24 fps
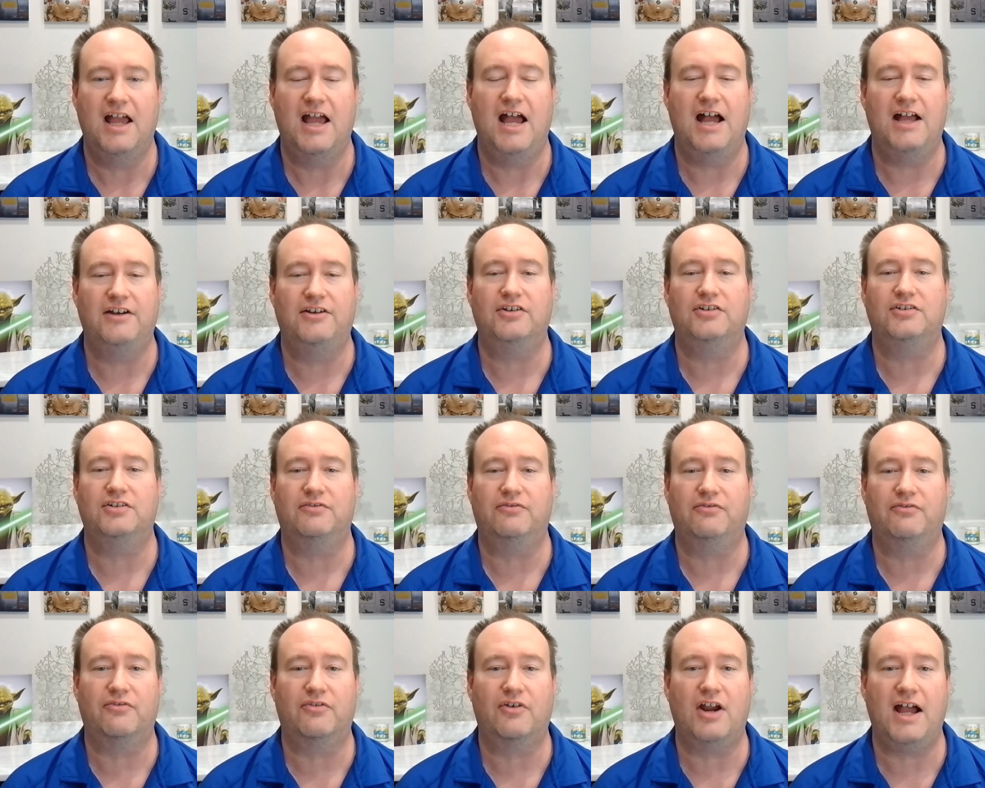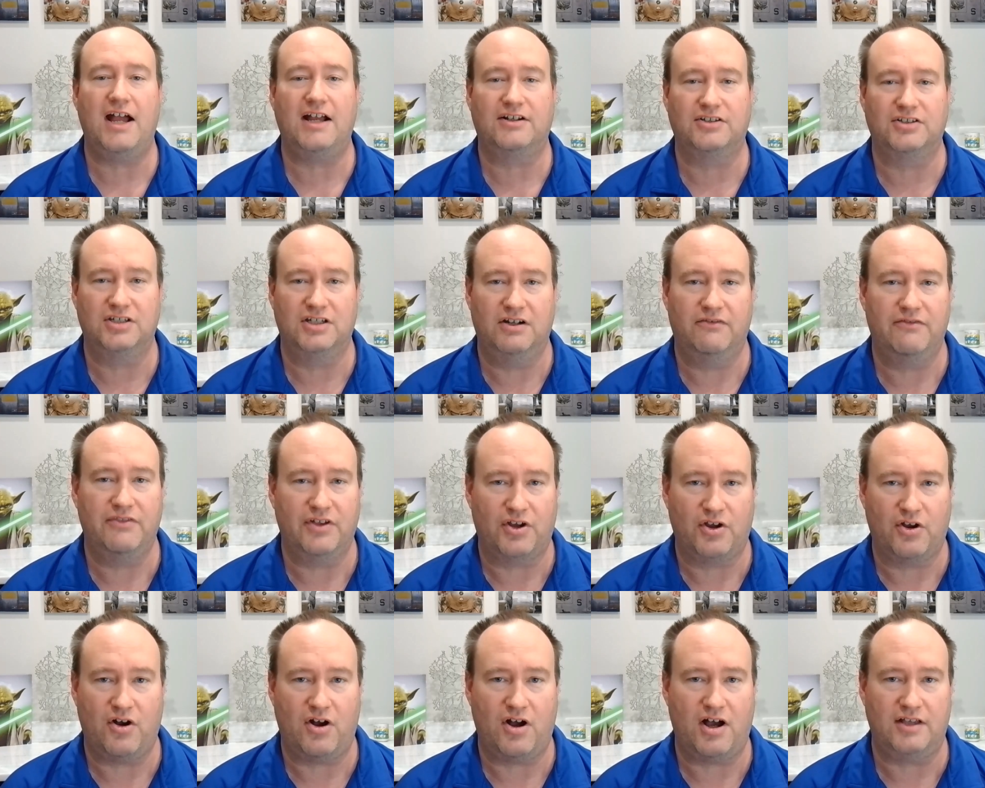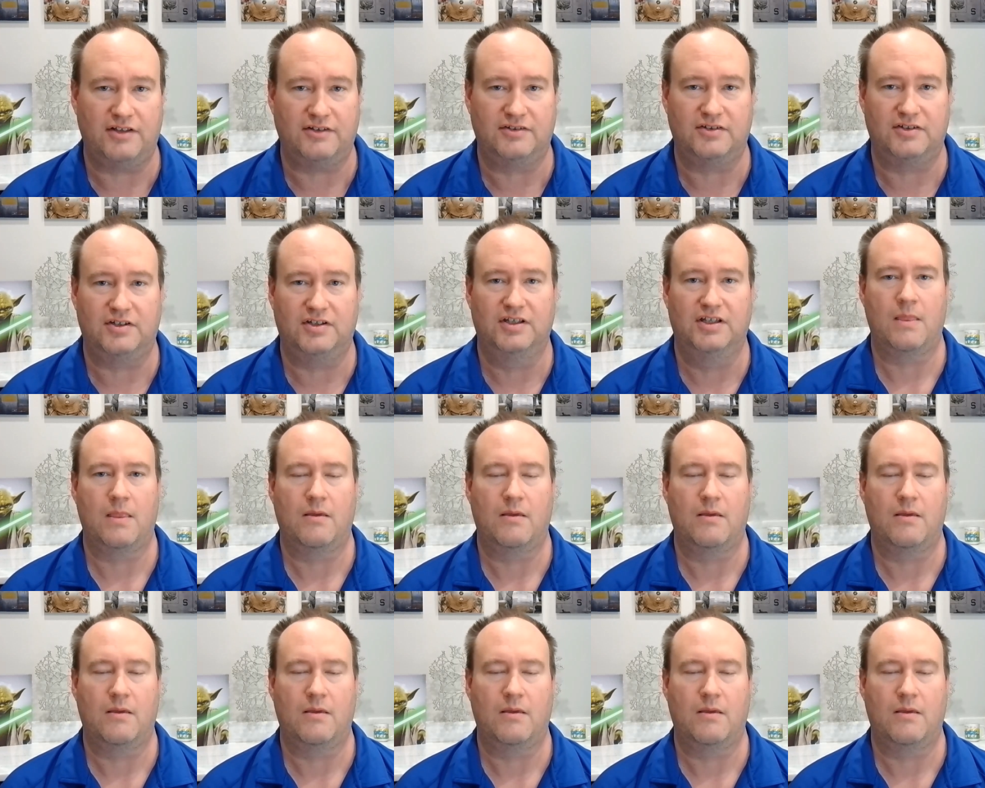at just a fraction of the cost.